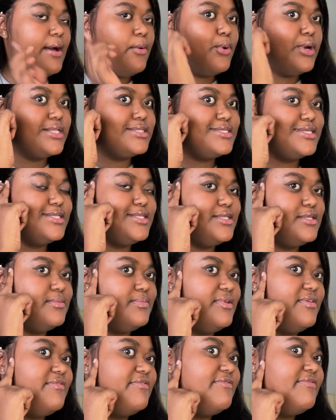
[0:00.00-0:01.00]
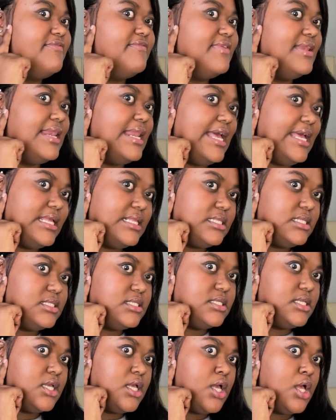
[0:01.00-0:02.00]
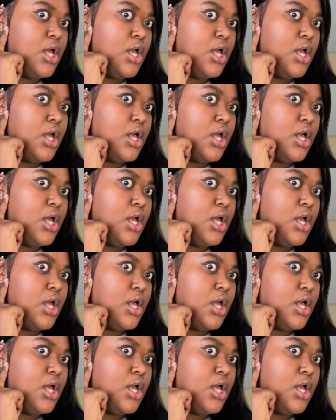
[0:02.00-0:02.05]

want it to be flat